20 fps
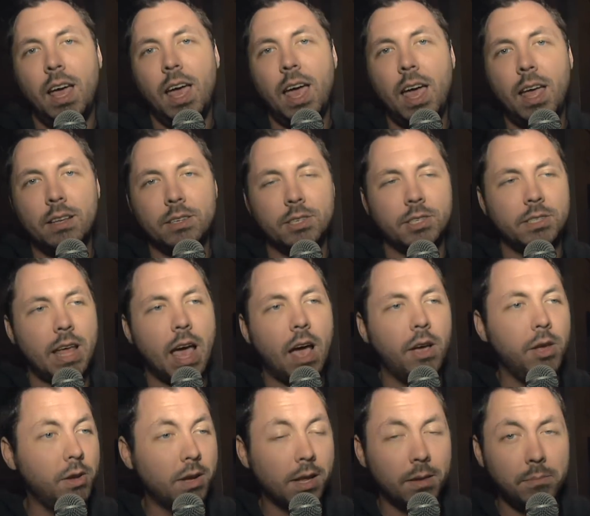and just how
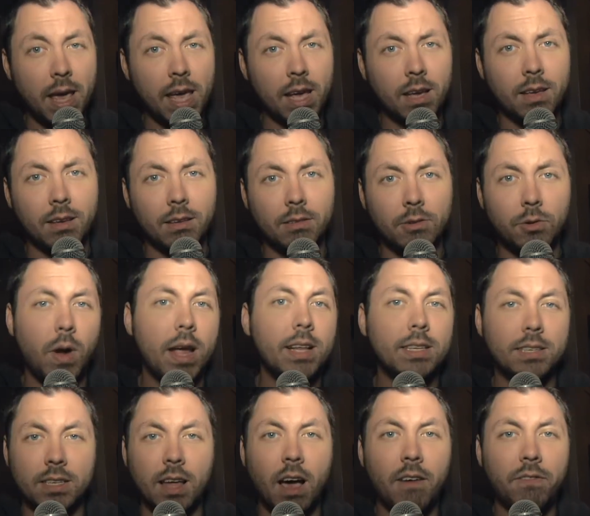you can make
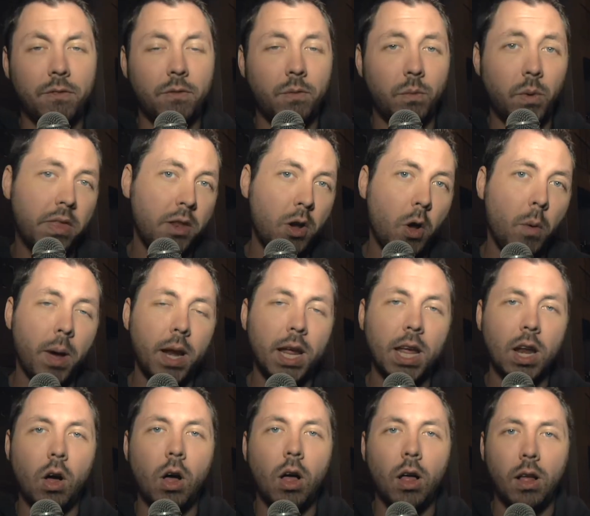great stuff with no
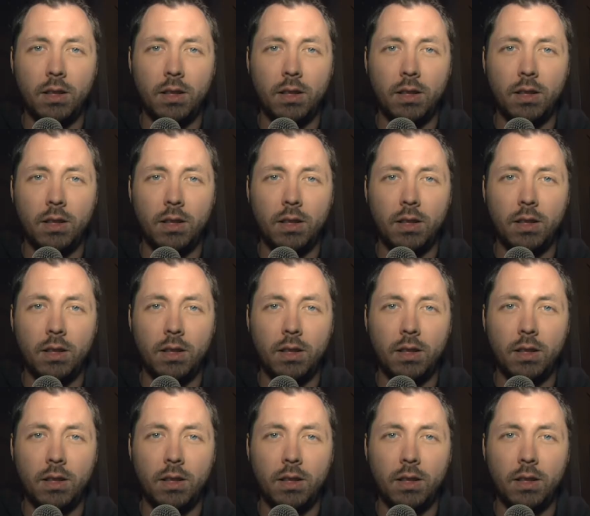money at all.